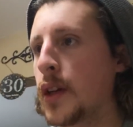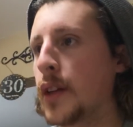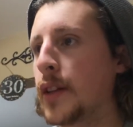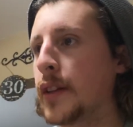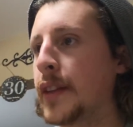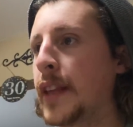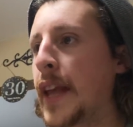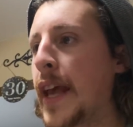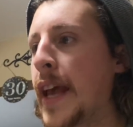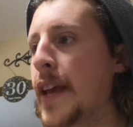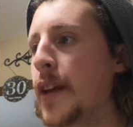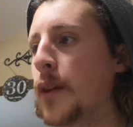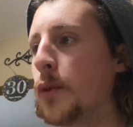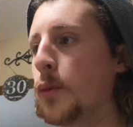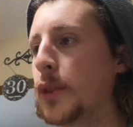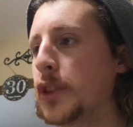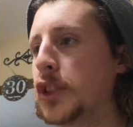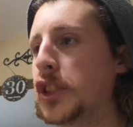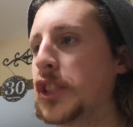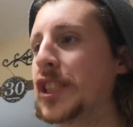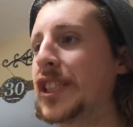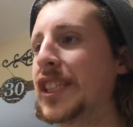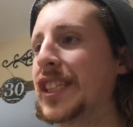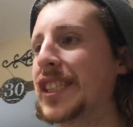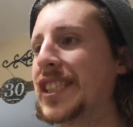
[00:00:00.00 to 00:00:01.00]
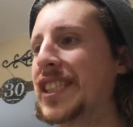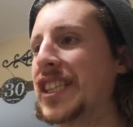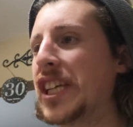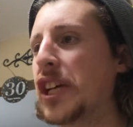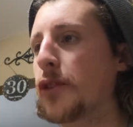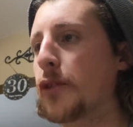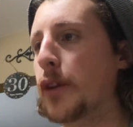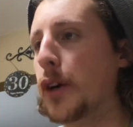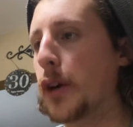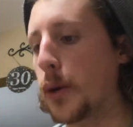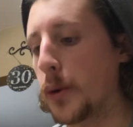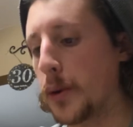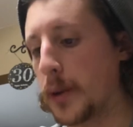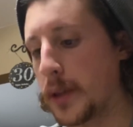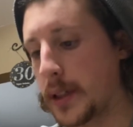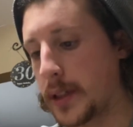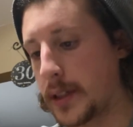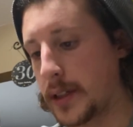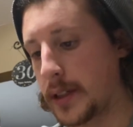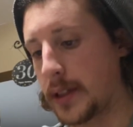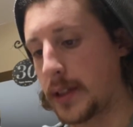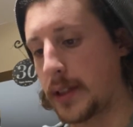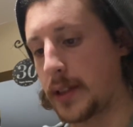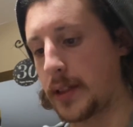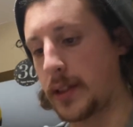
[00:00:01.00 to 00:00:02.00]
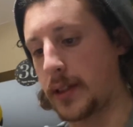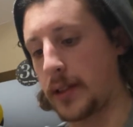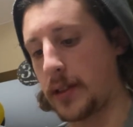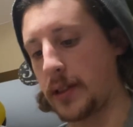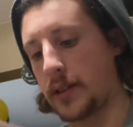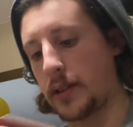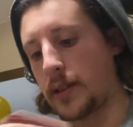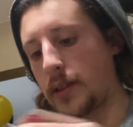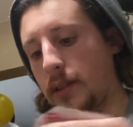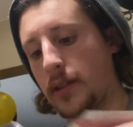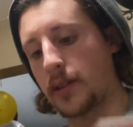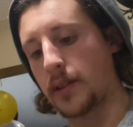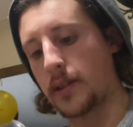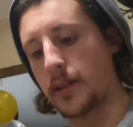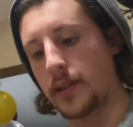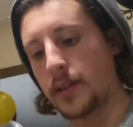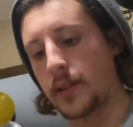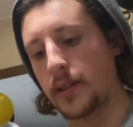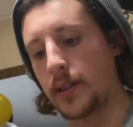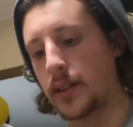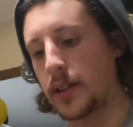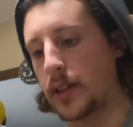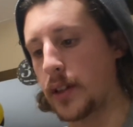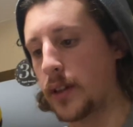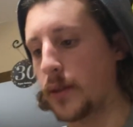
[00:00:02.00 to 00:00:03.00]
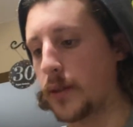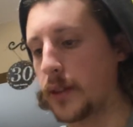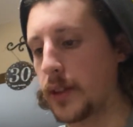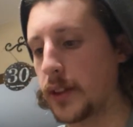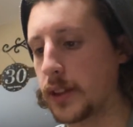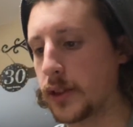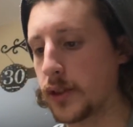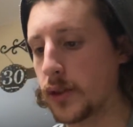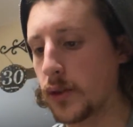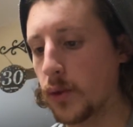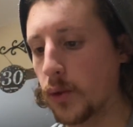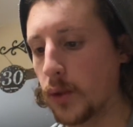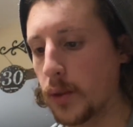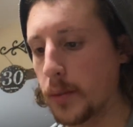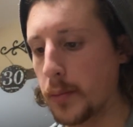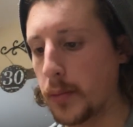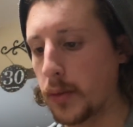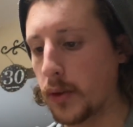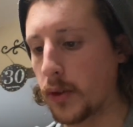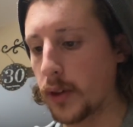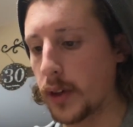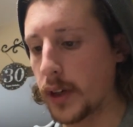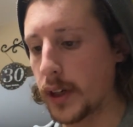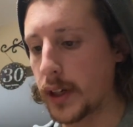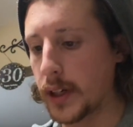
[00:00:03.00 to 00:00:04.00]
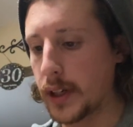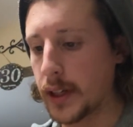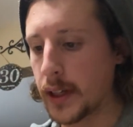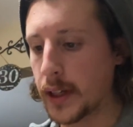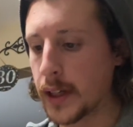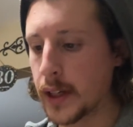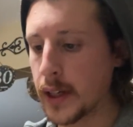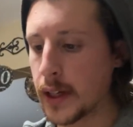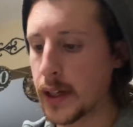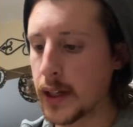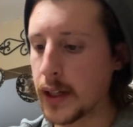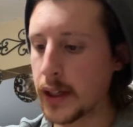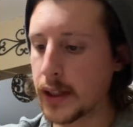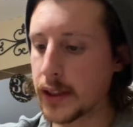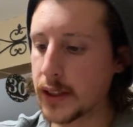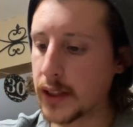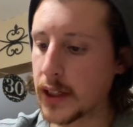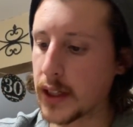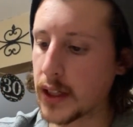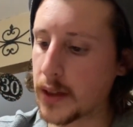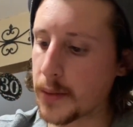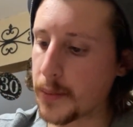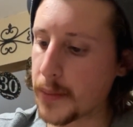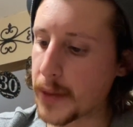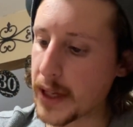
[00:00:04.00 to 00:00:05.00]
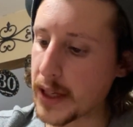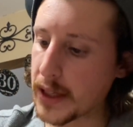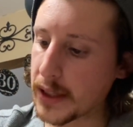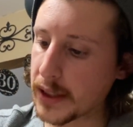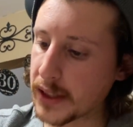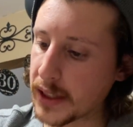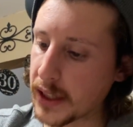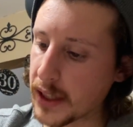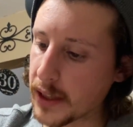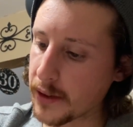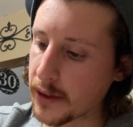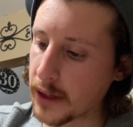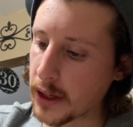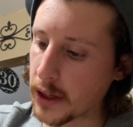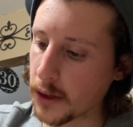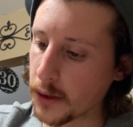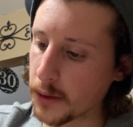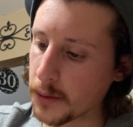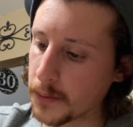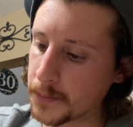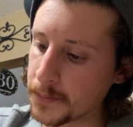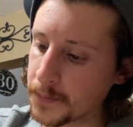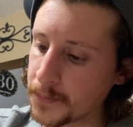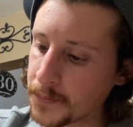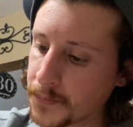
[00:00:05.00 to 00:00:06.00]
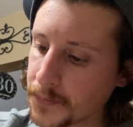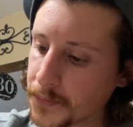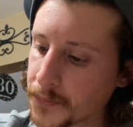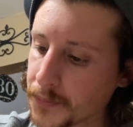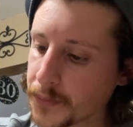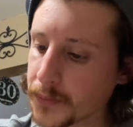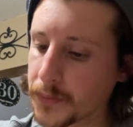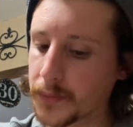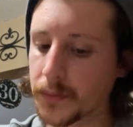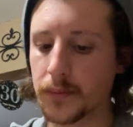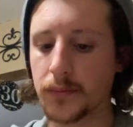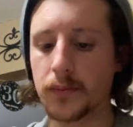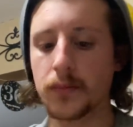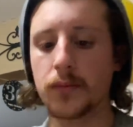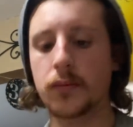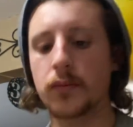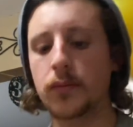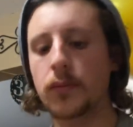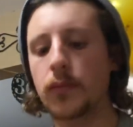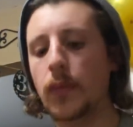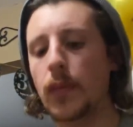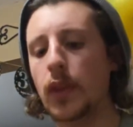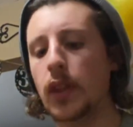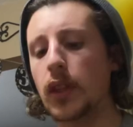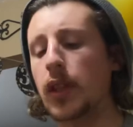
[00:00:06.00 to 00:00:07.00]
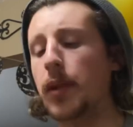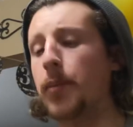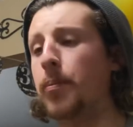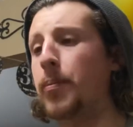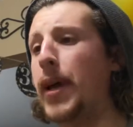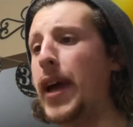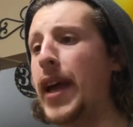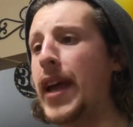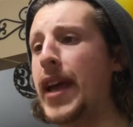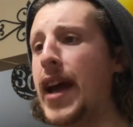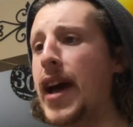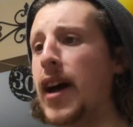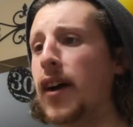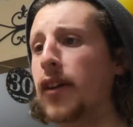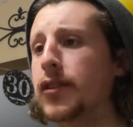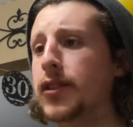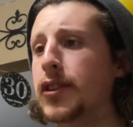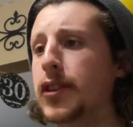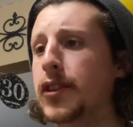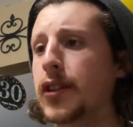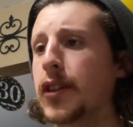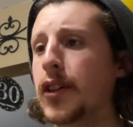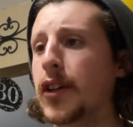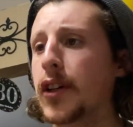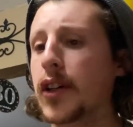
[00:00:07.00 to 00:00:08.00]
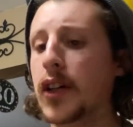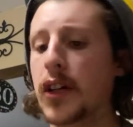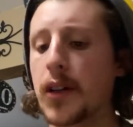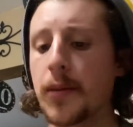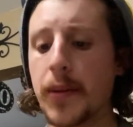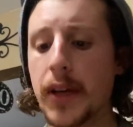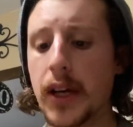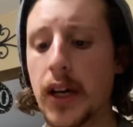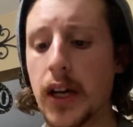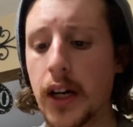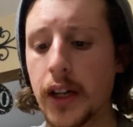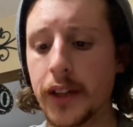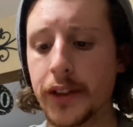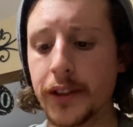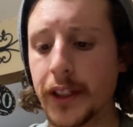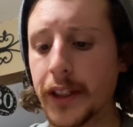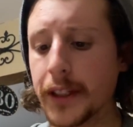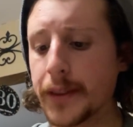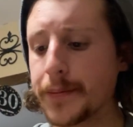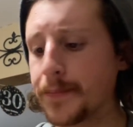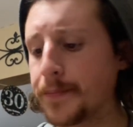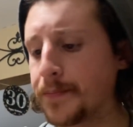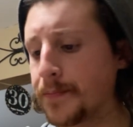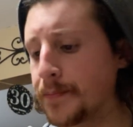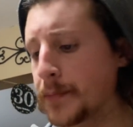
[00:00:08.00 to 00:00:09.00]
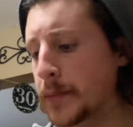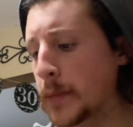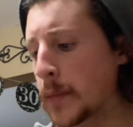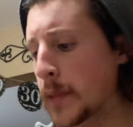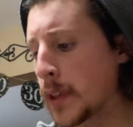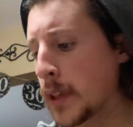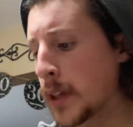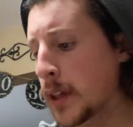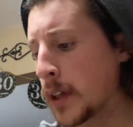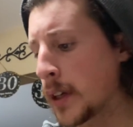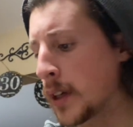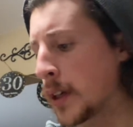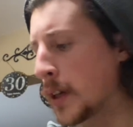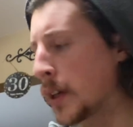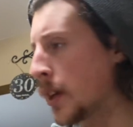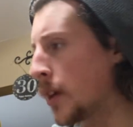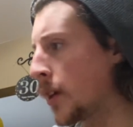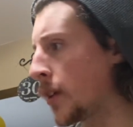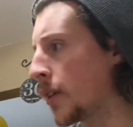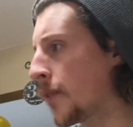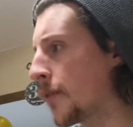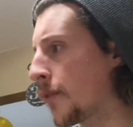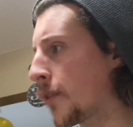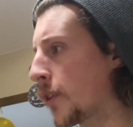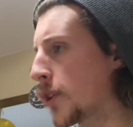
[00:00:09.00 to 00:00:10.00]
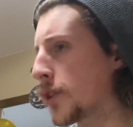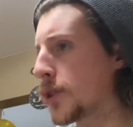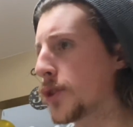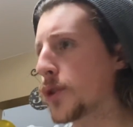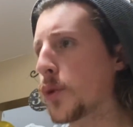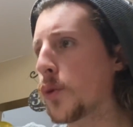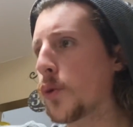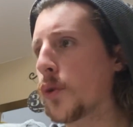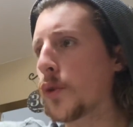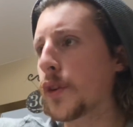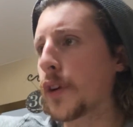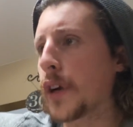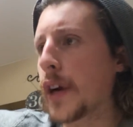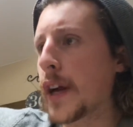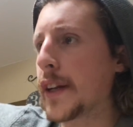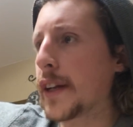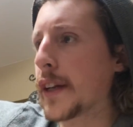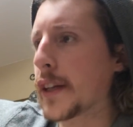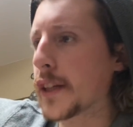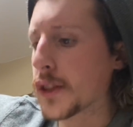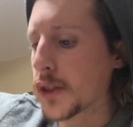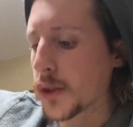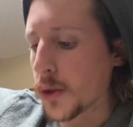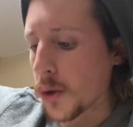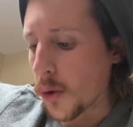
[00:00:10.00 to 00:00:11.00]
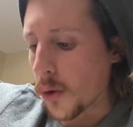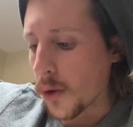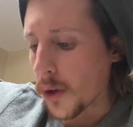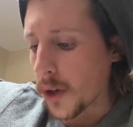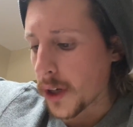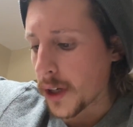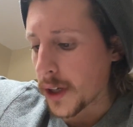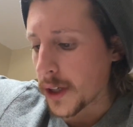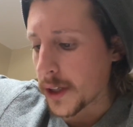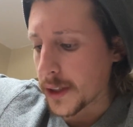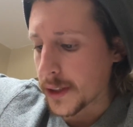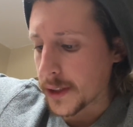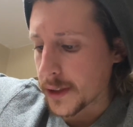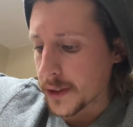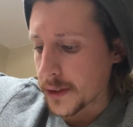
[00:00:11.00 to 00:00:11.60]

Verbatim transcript: 10, which is a zero. So on the scoreboard, it's going to be a zero. Payouts are going to be 100. First quarter ending score,